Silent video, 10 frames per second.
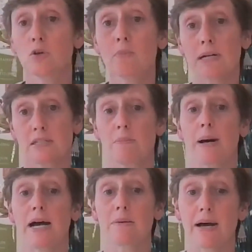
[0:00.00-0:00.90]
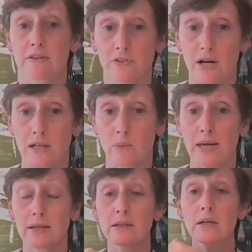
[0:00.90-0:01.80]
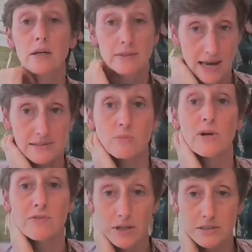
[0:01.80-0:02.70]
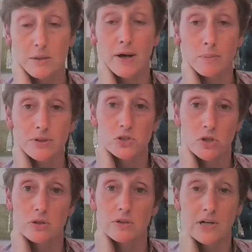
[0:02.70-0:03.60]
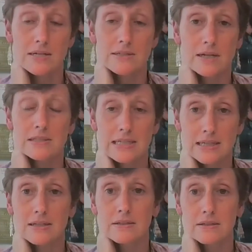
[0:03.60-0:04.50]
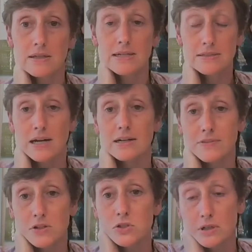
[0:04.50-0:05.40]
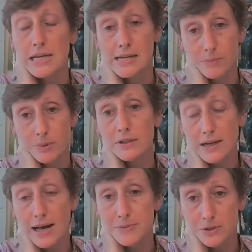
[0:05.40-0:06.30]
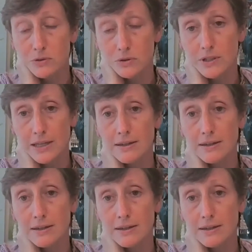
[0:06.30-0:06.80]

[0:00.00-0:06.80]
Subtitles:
you must abide by the following. Yes, it's a published code of conduct inside of our student handbook. Absolutely.